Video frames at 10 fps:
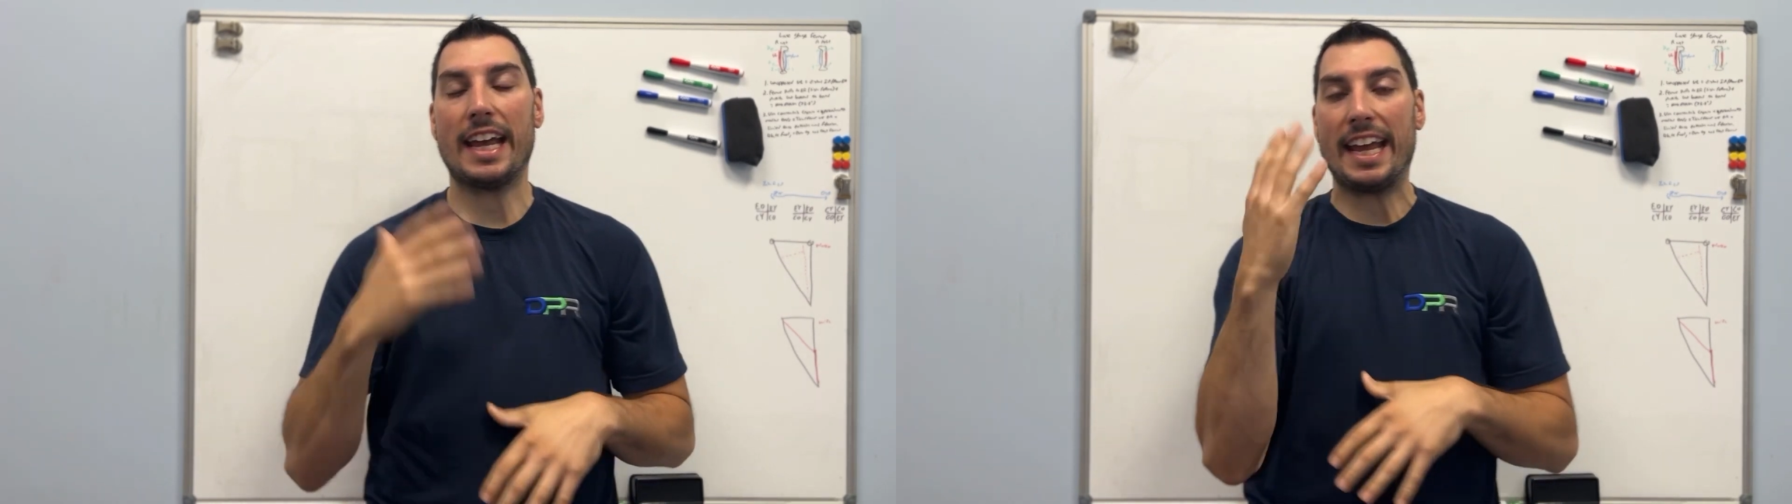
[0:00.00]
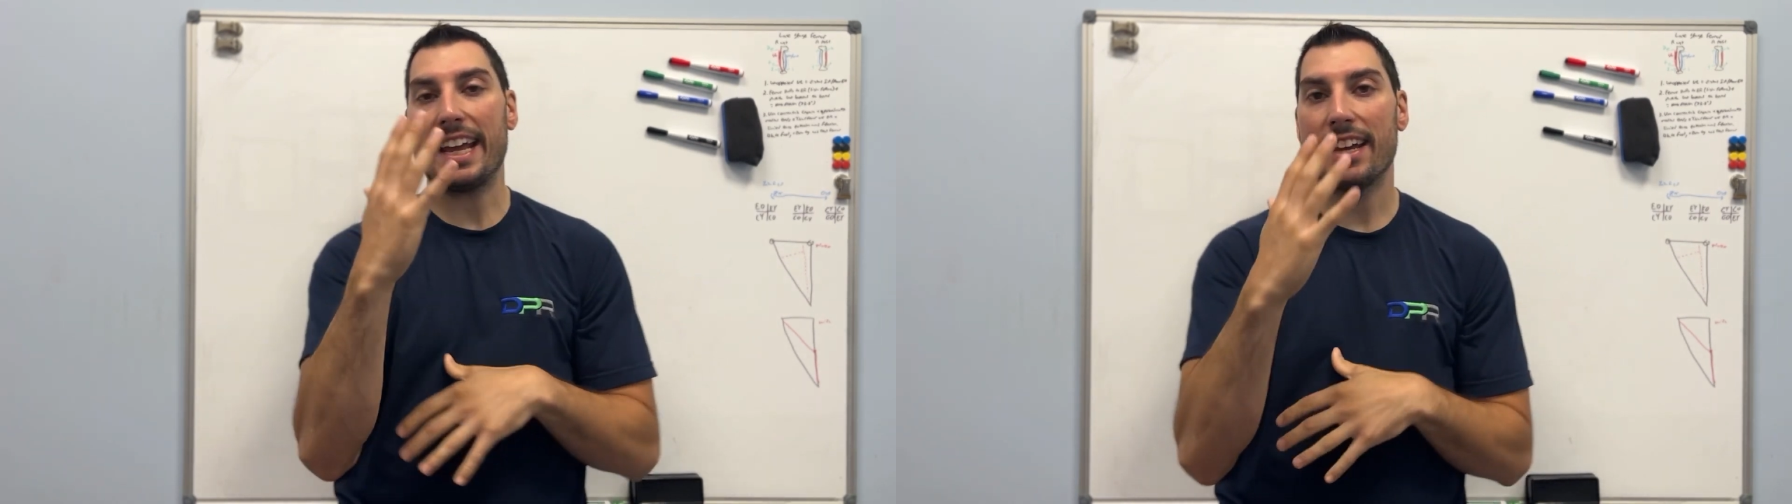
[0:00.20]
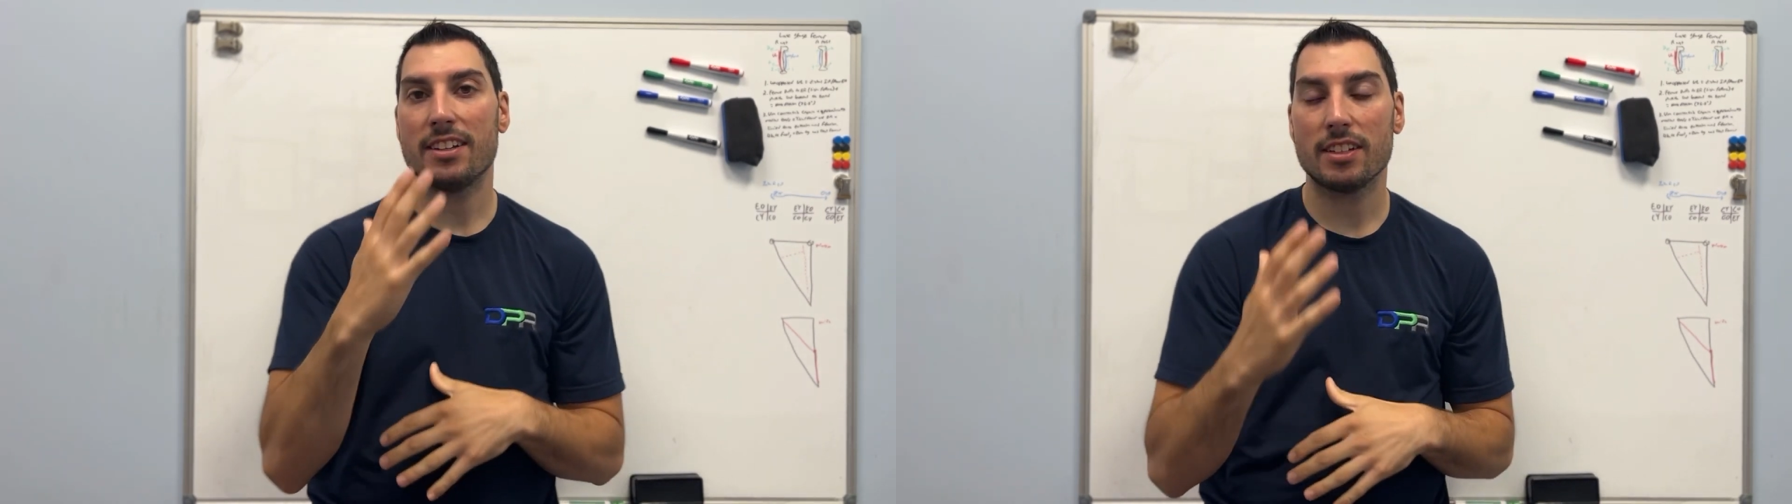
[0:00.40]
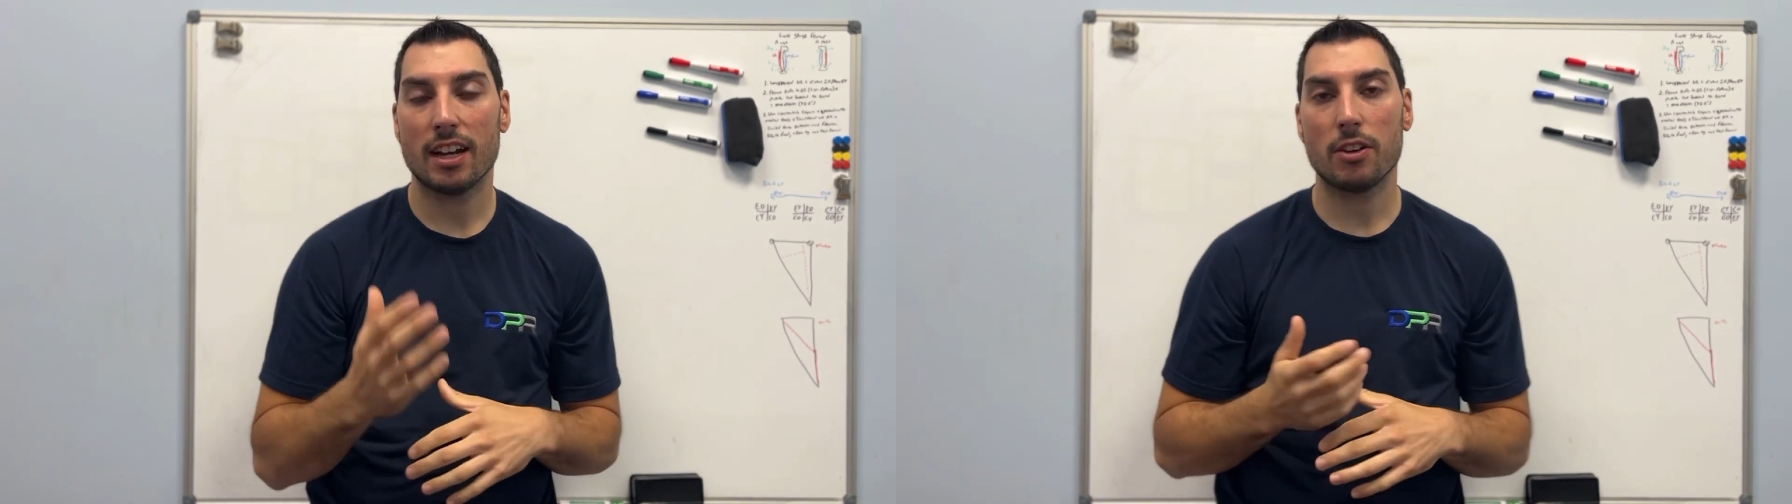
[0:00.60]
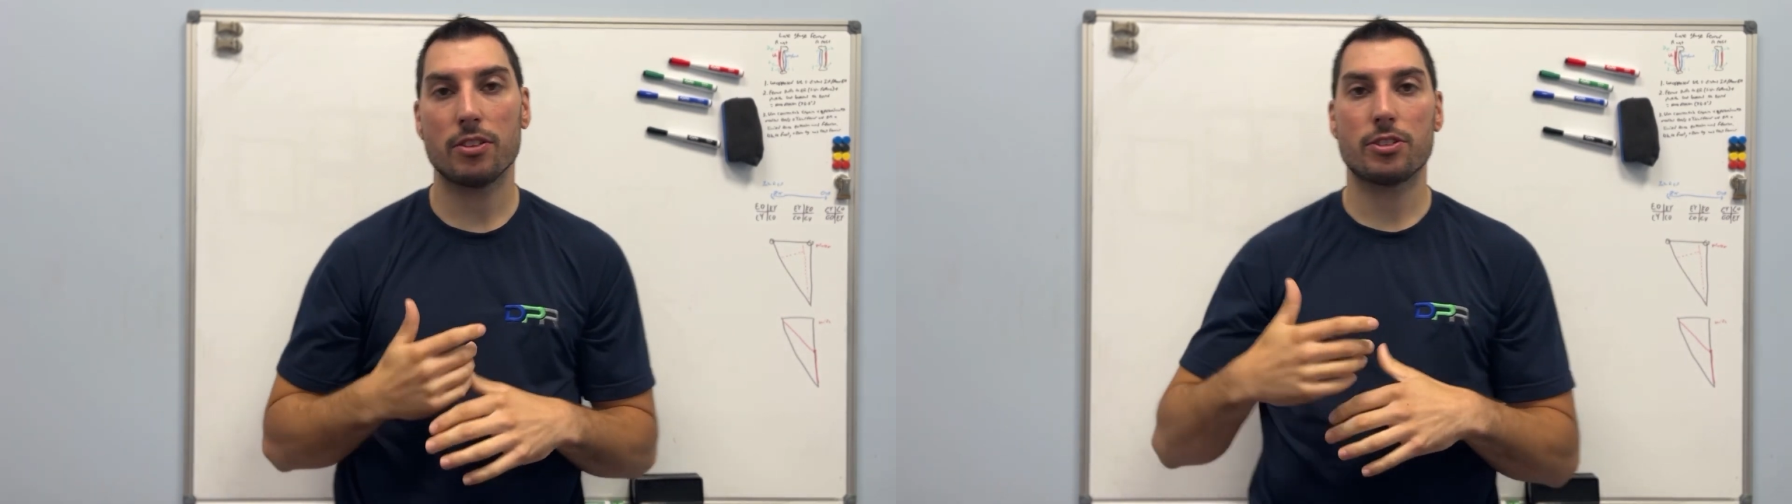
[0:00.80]
and
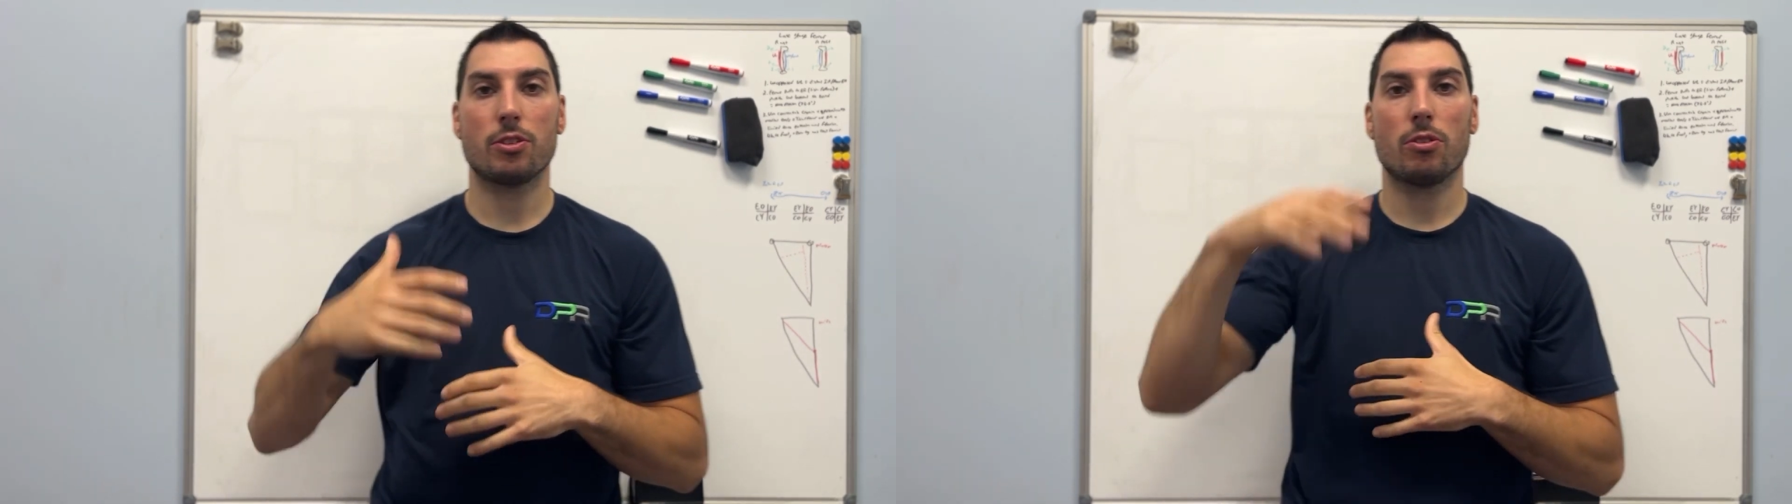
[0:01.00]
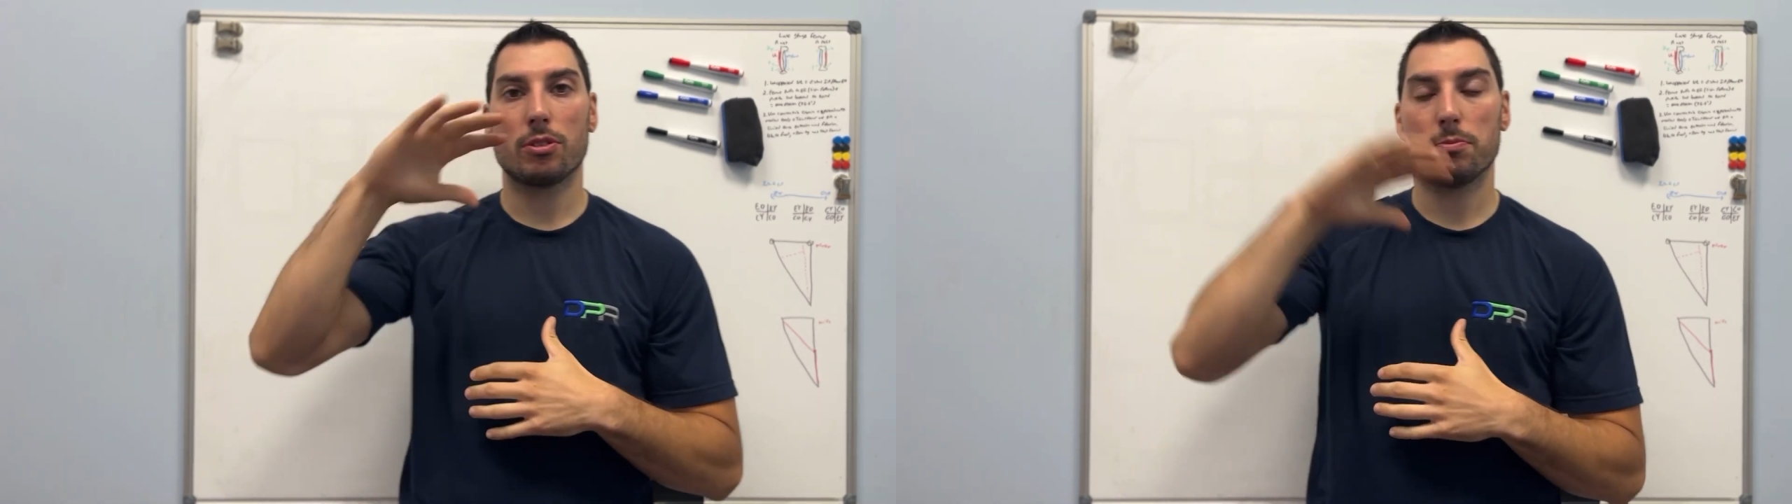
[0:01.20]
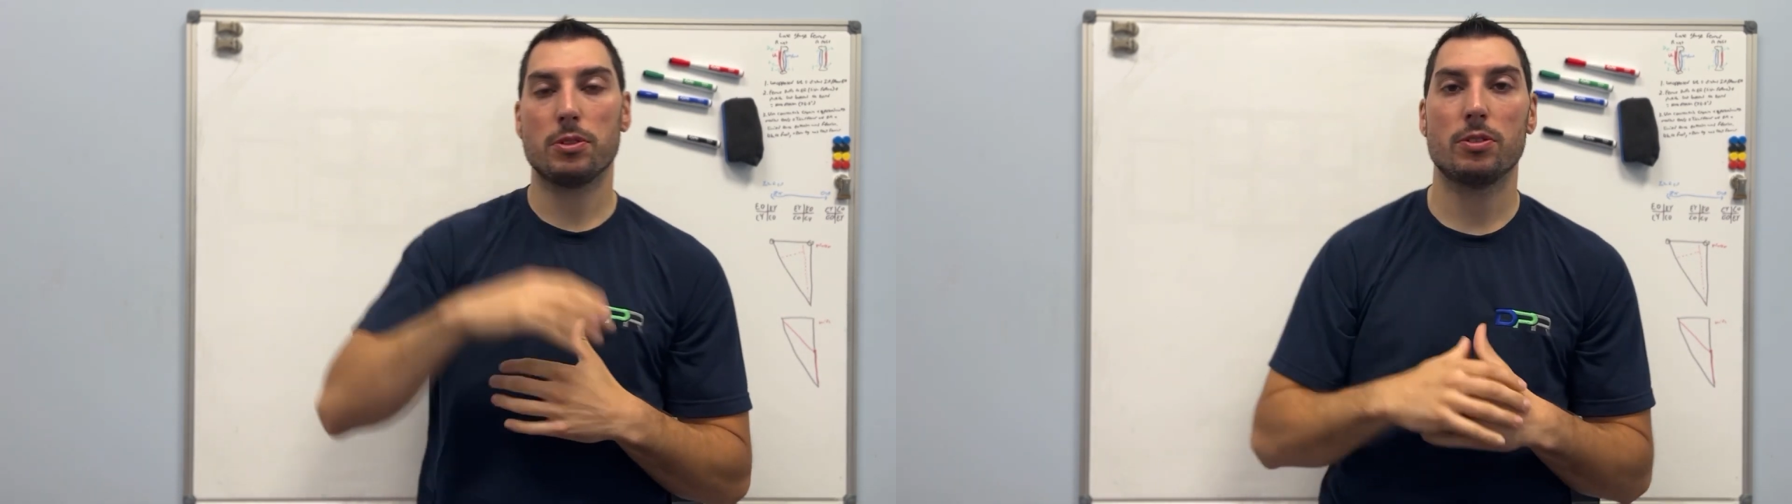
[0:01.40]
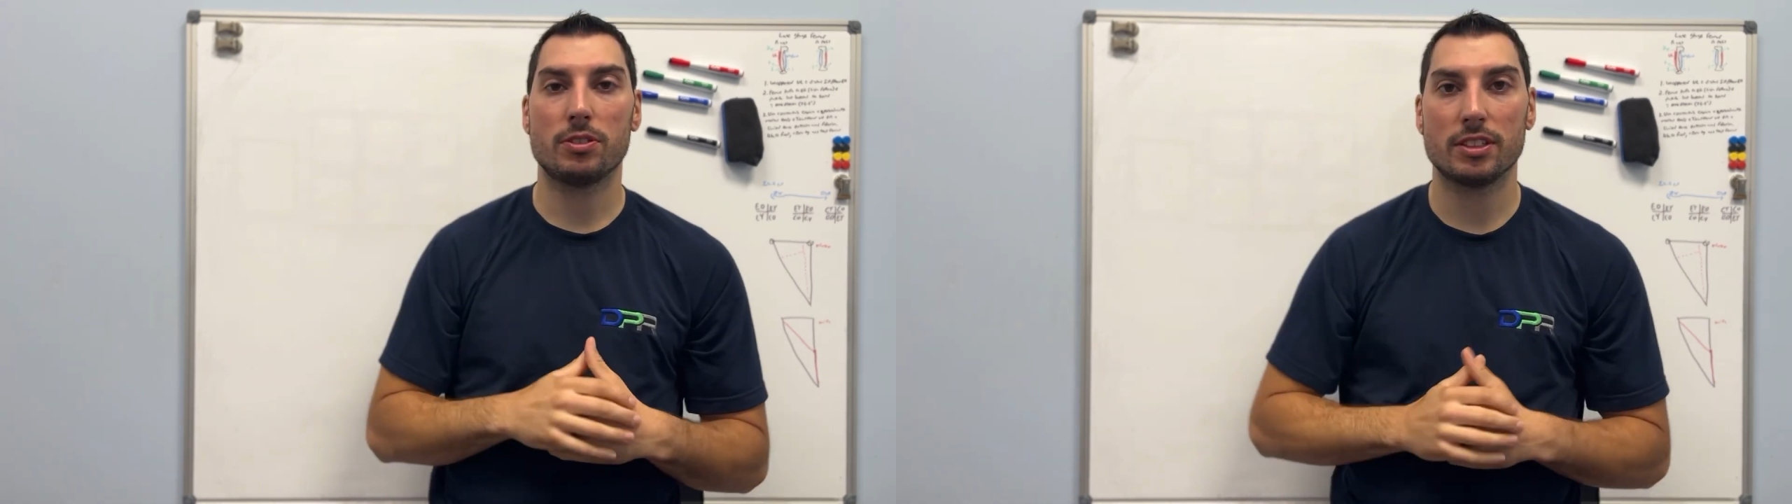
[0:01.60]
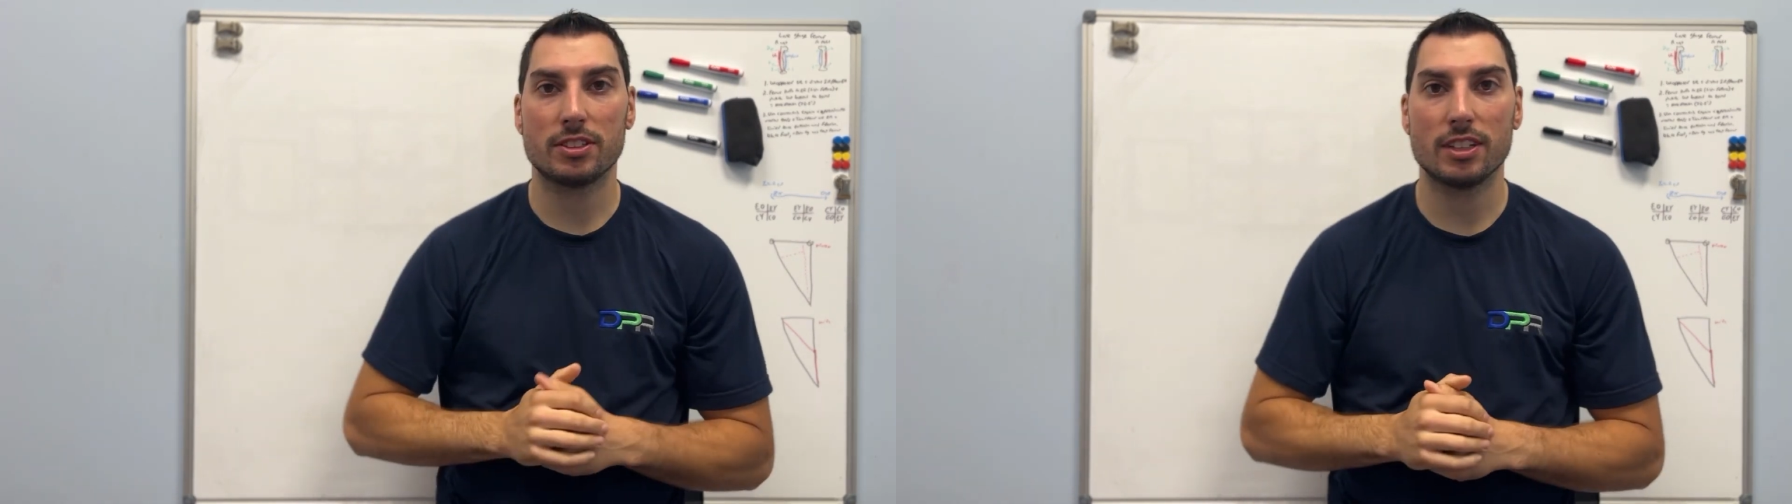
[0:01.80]
how the shoulder moves
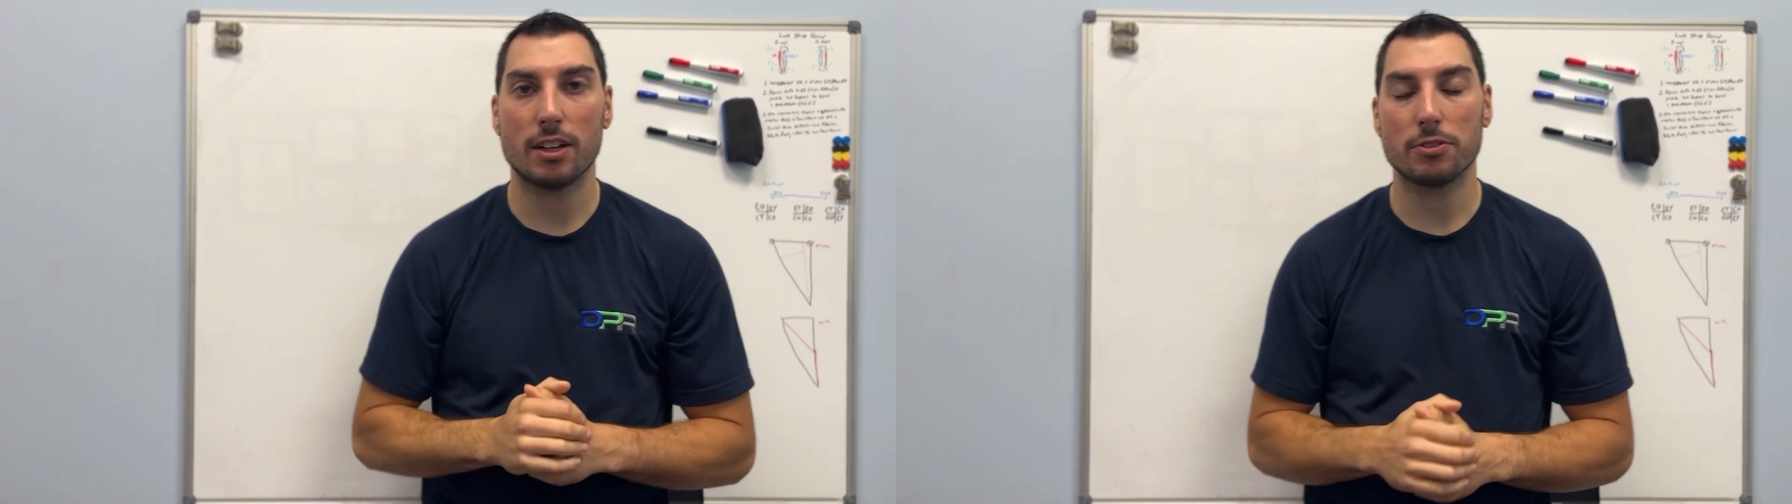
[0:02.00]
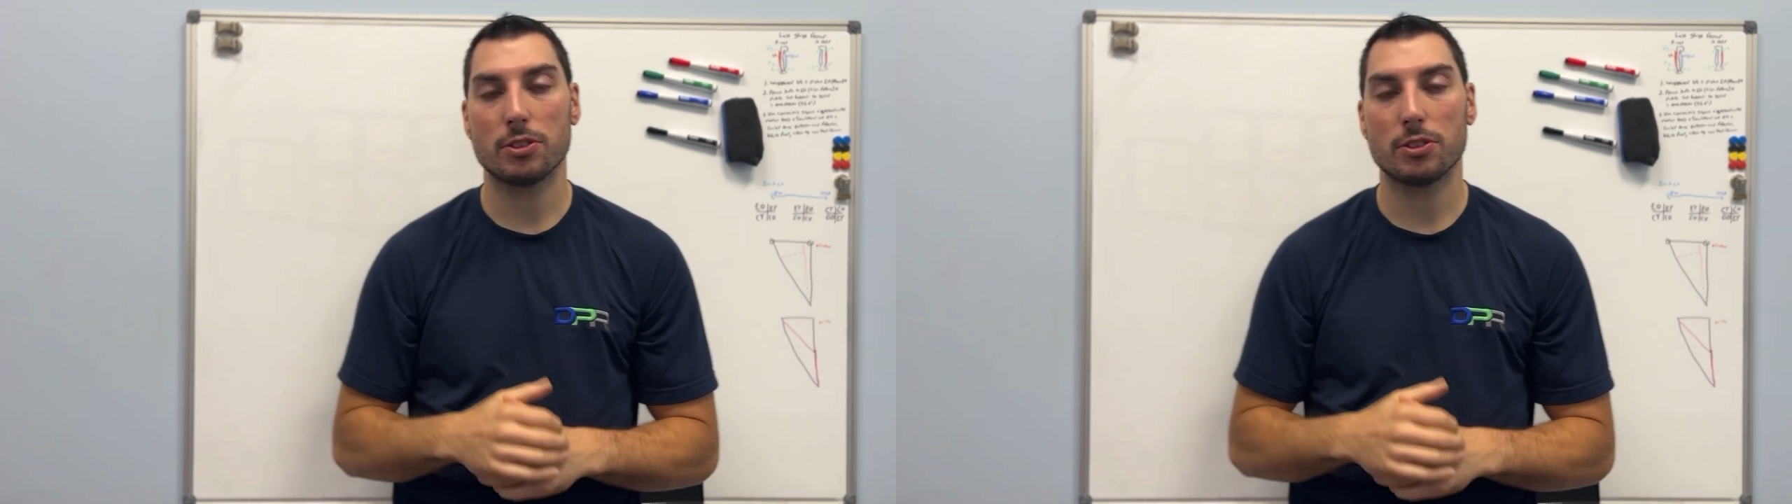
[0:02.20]
itself.